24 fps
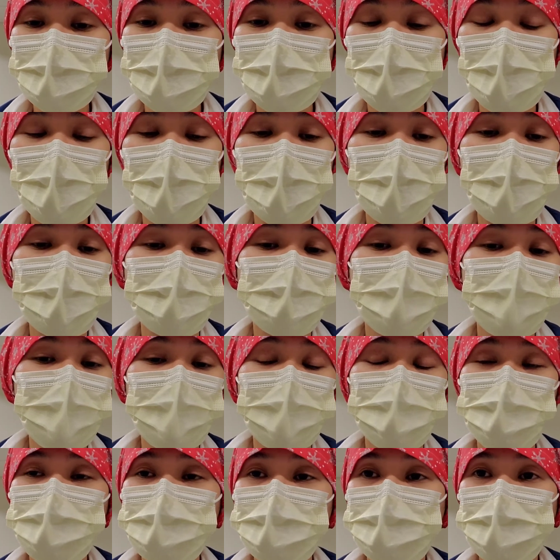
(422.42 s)
and
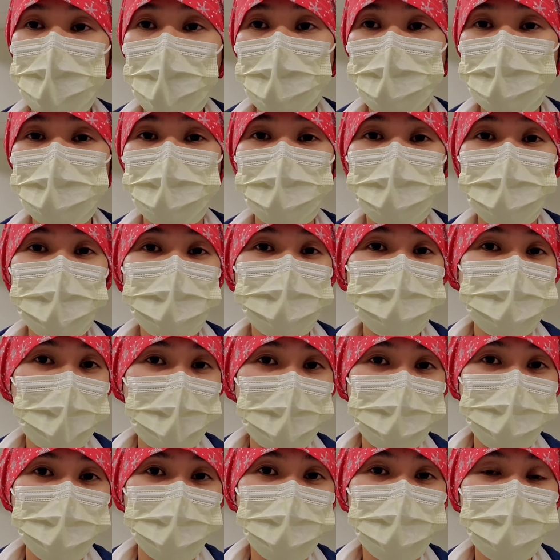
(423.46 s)
you just got off
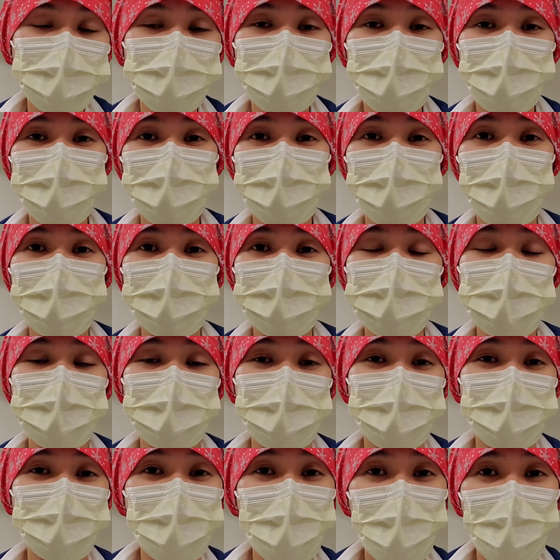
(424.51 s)
orientation and you're now
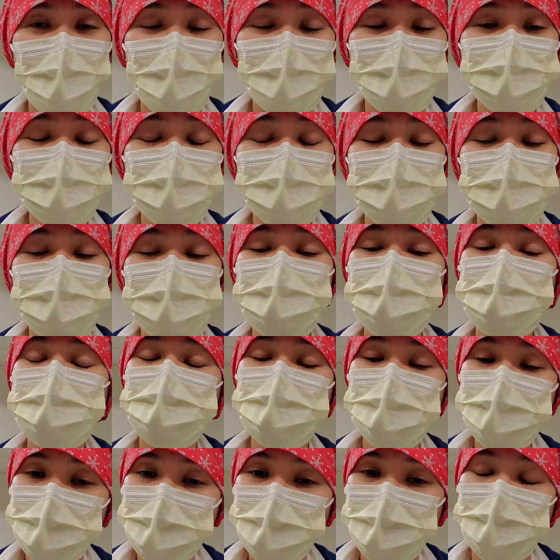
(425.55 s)
taking calls, it's a bit
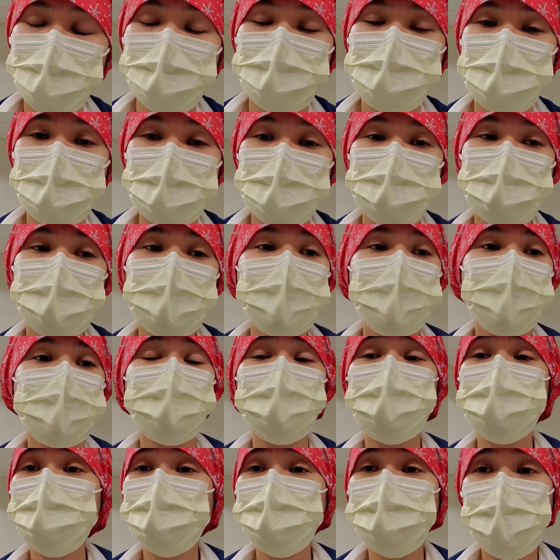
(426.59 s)
difficult because
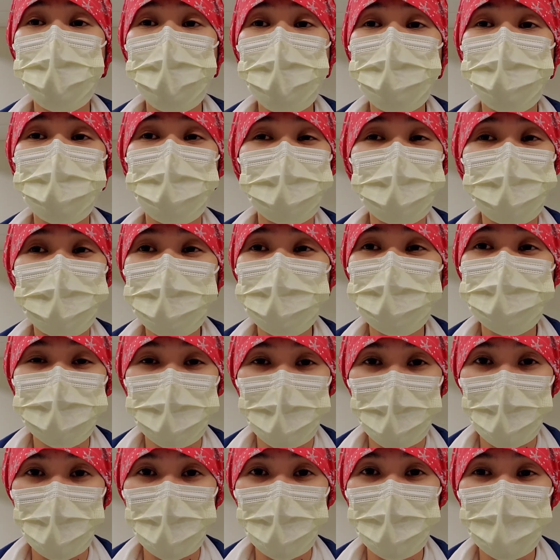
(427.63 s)
you don't know where things
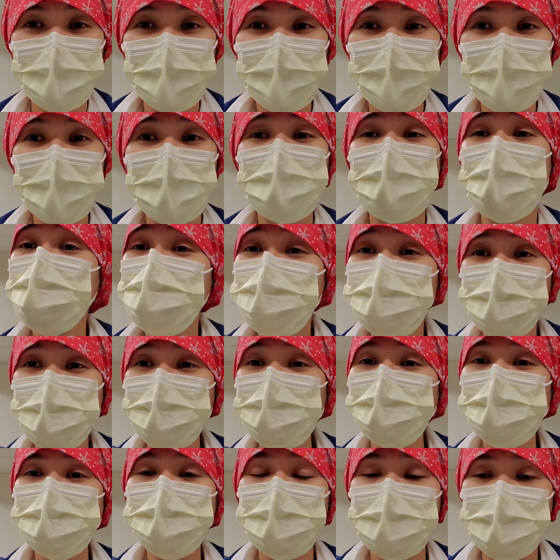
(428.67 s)
are. And I
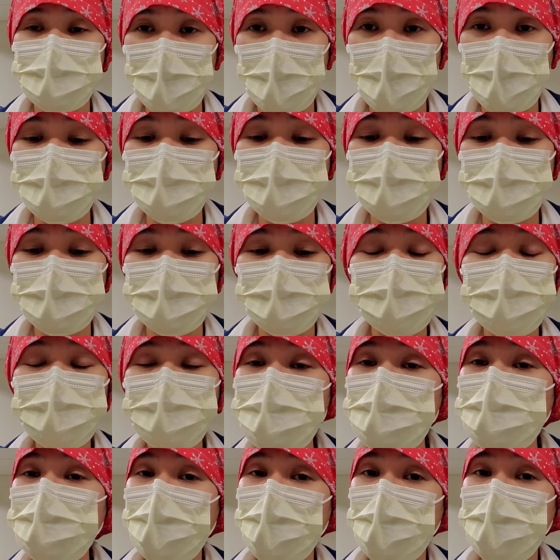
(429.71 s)
struggled with that, but good
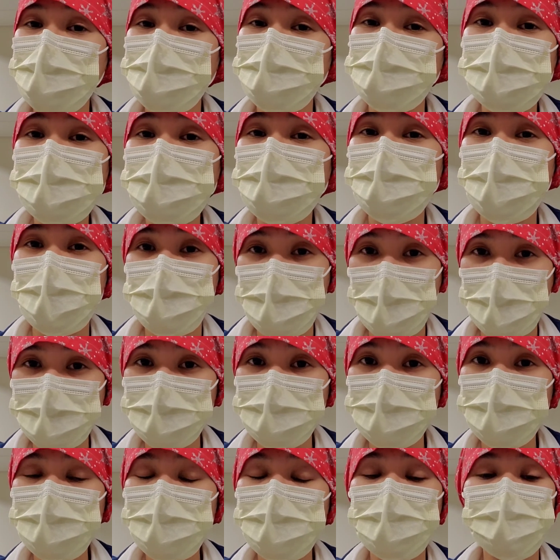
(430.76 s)
thing I had a really great
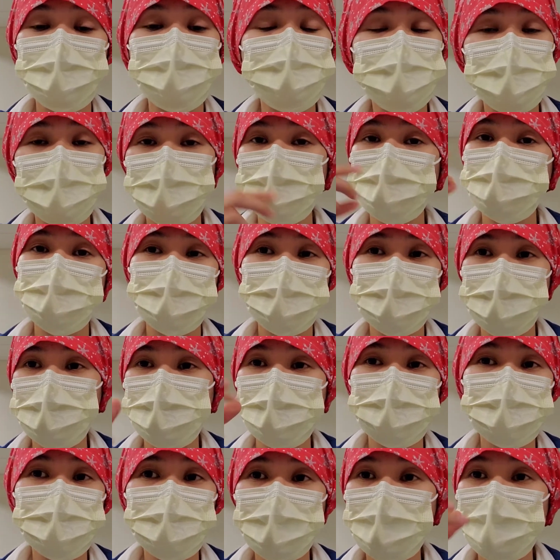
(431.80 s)
mentor and I was able to
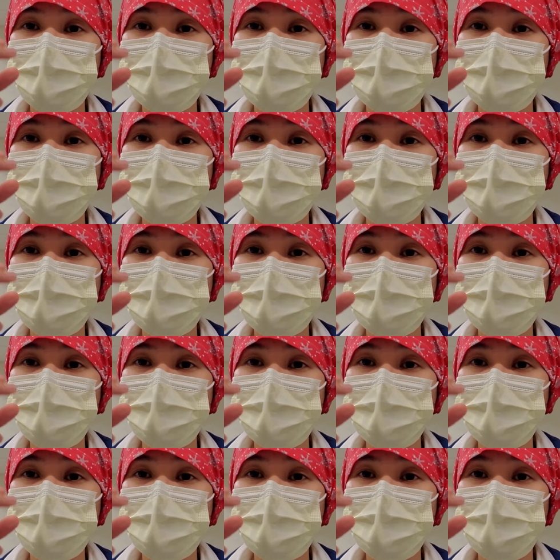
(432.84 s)
just